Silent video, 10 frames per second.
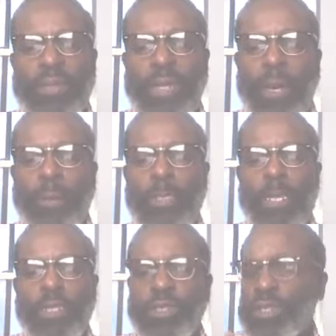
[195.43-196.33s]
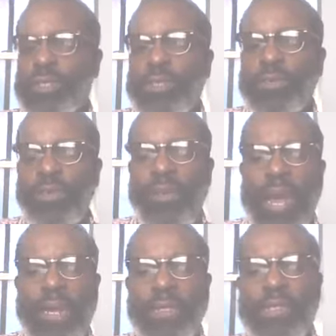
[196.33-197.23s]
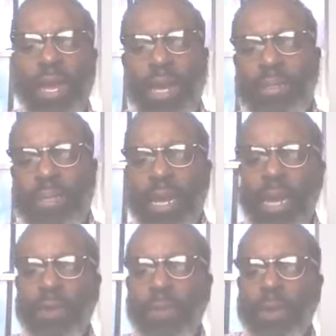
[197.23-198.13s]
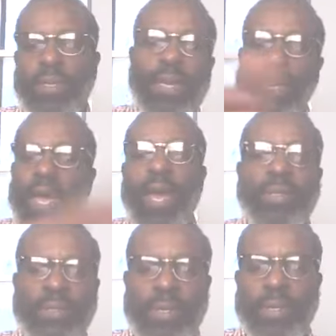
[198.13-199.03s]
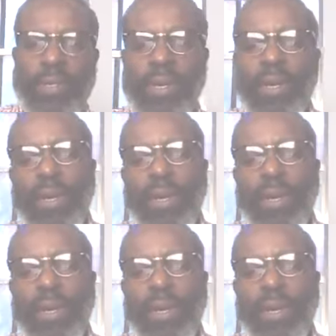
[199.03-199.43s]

Uh, Sister Savannah Johnson had a birthday last Sunday.